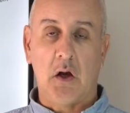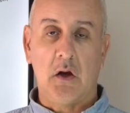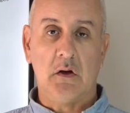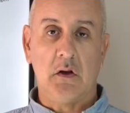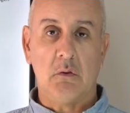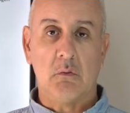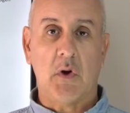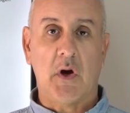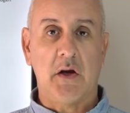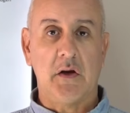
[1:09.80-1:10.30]

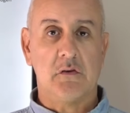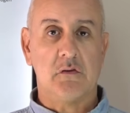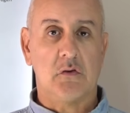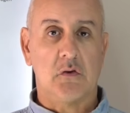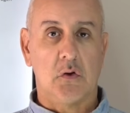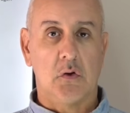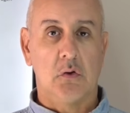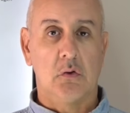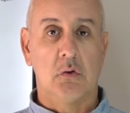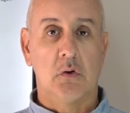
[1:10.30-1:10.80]
only way
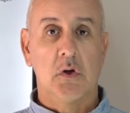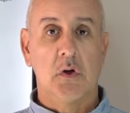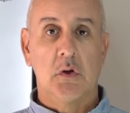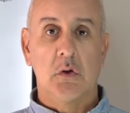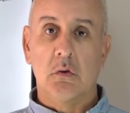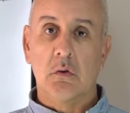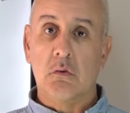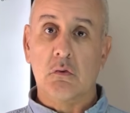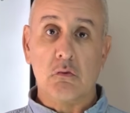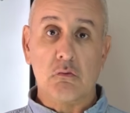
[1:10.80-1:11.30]
to
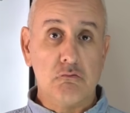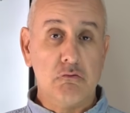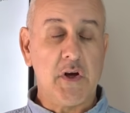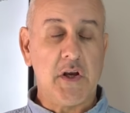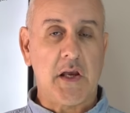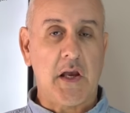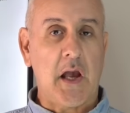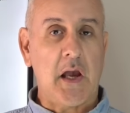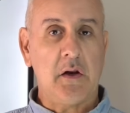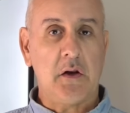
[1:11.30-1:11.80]

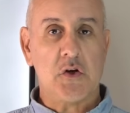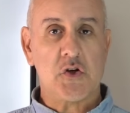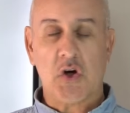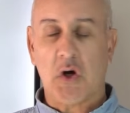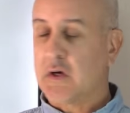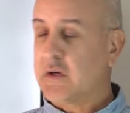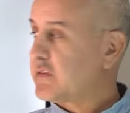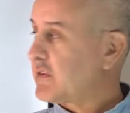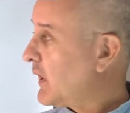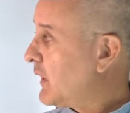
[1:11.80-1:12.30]

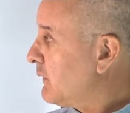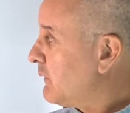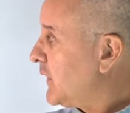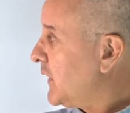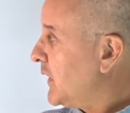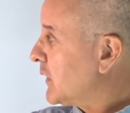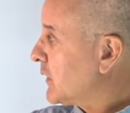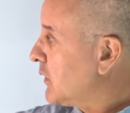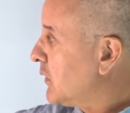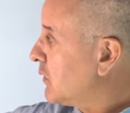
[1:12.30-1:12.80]
re-energize that
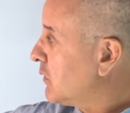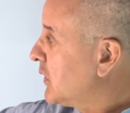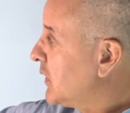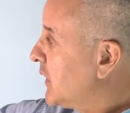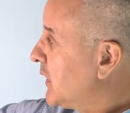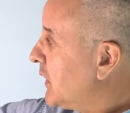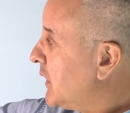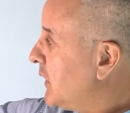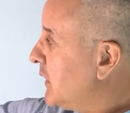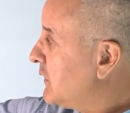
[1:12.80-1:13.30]
vehicle
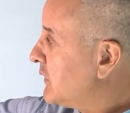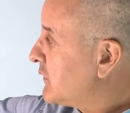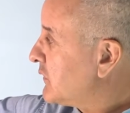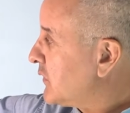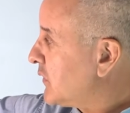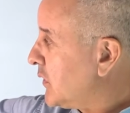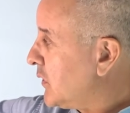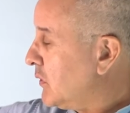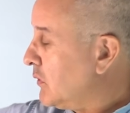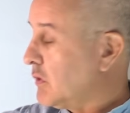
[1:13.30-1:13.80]
is
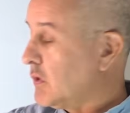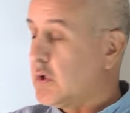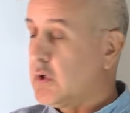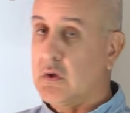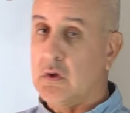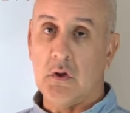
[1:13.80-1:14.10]
to